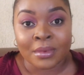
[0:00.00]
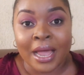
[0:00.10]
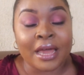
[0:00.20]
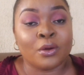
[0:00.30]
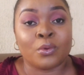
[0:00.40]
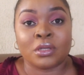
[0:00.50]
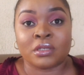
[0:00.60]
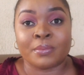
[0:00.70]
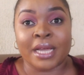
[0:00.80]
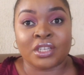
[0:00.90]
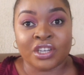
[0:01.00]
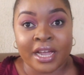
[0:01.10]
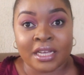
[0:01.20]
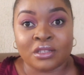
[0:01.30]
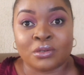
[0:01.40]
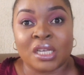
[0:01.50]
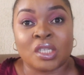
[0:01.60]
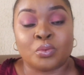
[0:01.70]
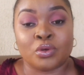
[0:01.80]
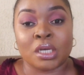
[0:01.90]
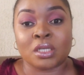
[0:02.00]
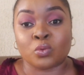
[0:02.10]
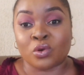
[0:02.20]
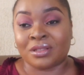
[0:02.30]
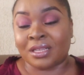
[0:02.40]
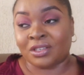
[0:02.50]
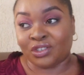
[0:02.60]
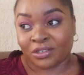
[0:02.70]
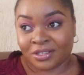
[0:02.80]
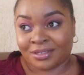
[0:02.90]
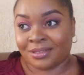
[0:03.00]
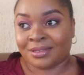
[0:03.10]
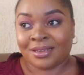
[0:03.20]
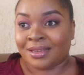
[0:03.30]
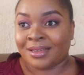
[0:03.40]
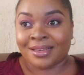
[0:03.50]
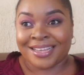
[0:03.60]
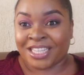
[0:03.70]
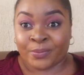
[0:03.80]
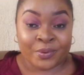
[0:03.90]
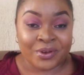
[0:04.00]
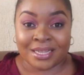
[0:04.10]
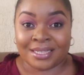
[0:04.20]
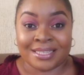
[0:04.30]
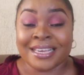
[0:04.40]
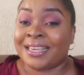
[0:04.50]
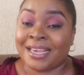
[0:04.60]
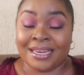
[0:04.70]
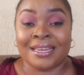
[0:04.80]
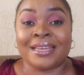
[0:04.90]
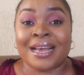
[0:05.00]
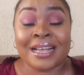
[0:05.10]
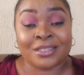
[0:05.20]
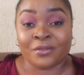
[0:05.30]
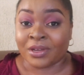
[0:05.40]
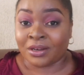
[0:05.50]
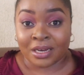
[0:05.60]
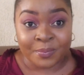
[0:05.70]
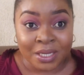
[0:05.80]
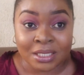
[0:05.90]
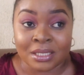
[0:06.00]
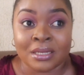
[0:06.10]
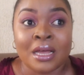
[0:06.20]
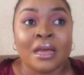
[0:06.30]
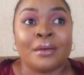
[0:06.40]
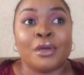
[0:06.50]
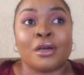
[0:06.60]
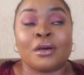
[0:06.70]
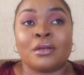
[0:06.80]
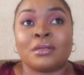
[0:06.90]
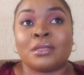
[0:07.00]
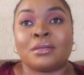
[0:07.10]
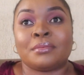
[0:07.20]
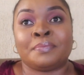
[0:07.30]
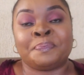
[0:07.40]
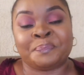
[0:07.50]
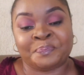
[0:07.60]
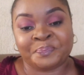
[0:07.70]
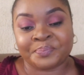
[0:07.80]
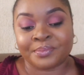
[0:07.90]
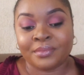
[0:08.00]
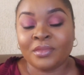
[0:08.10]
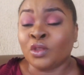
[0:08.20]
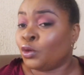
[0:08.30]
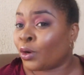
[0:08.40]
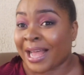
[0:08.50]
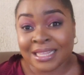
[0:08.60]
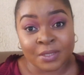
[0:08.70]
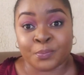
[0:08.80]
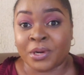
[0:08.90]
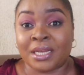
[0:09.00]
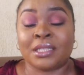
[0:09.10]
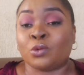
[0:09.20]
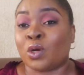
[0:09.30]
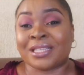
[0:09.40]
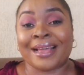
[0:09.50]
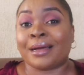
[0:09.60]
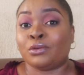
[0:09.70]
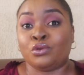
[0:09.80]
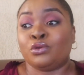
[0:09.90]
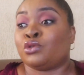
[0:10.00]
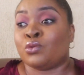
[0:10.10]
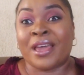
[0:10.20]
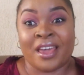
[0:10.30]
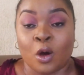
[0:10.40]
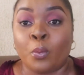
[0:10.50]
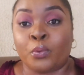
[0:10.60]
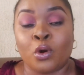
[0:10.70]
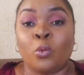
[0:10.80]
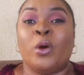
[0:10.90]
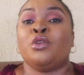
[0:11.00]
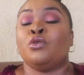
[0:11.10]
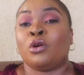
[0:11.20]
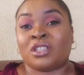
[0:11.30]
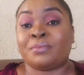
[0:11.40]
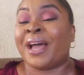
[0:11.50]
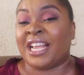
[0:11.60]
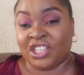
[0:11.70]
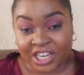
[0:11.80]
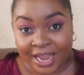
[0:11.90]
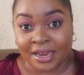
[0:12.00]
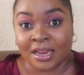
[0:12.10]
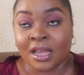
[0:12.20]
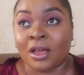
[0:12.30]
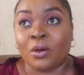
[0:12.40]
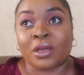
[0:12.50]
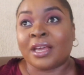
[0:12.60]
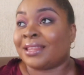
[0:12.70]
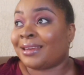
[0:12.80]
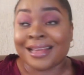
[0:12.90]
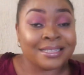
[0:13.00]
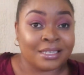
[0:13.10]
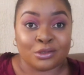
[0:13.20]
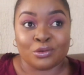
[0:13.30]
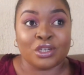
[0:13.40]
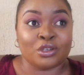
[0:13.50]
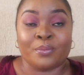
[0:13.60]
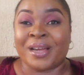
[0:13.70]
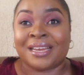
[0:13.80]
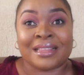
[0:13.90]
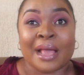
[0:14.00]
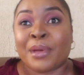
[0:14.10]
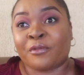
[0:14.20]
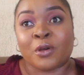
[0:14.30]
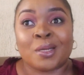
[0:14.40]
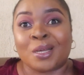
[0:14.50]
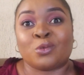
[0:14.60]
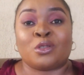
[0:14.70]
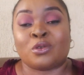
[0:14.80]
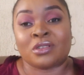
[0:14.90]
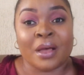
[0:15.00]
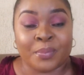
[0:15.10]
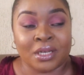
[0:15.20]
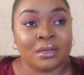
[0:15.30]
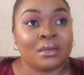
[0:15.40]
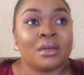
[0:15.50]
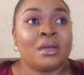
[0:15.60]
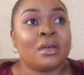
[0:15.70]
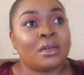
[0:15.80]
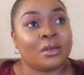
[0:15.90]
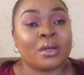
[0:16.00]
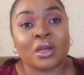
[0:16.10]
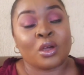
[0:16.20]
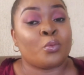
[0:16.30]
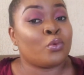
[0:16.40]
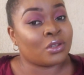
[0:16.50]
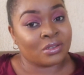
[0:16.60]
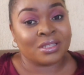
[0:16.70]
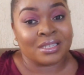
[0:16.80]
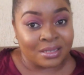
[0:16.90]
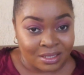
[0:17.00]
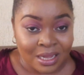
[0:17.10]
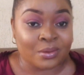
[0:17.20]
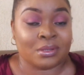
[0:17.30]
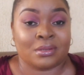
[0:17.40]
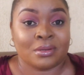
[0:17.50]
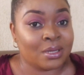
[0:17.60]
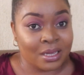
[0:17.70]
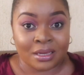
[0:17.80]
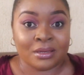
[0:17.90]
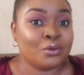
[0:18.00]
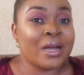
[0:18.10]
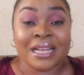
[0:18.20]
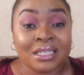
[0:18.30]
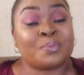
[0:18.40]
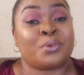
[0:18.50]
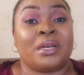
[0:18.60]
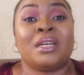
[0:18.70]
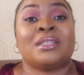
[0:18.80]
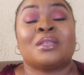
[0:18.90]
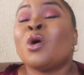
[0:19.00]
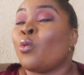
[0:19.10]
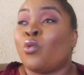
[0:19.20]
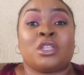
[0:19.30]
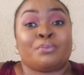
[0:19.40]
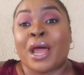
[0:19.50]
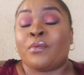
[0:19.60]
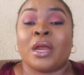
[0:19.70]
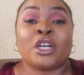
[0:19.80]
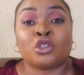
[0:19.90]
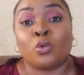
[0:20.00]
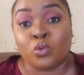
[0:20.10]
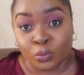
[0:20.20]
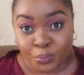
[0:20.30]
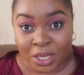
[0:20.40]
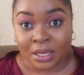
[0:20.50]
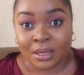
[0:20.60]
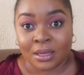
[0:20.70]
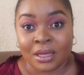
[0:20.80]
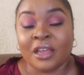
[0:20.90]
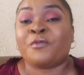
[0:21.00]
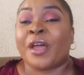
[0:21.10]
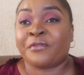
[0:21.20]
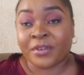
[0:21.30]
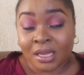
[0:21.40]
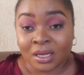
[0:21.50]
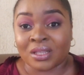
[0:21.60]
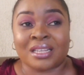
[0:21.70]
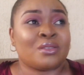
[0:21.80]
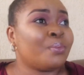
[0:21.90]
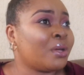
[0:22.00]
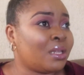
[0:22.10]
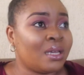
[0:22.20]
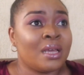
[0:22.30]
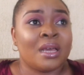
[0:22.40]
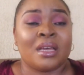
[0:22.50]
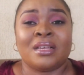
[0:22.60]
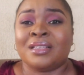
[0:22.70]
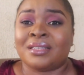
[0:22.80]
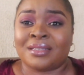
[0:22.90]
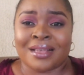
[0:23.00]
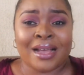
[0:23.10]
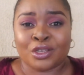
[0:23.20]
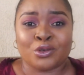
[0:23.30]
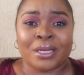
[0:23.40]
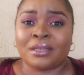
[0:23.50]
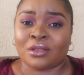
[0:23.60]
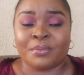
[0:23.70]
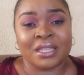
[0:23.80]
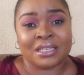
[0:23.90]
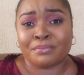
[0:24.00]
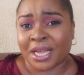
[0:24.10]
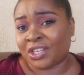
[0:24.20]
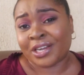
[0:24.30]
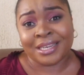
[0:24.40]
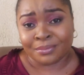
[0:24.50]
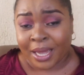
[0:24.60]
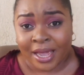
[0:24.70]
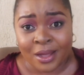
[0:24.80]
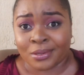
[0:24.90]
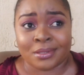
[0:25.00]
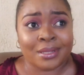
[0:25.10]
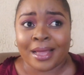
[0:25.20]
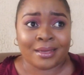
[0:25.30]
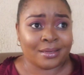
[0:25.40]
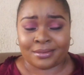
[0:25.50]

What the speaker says: I don't want my child to experience what they just experienced again in the hands of another person. Because you can't predict what I can do to a help when you hurt my child, okay? The last situation, by the time I found out what was happening, the other help wasn't in this house, okay? You can't predict what my reaction would be if I find out that somebody is actually tormenting my child in my house. Like,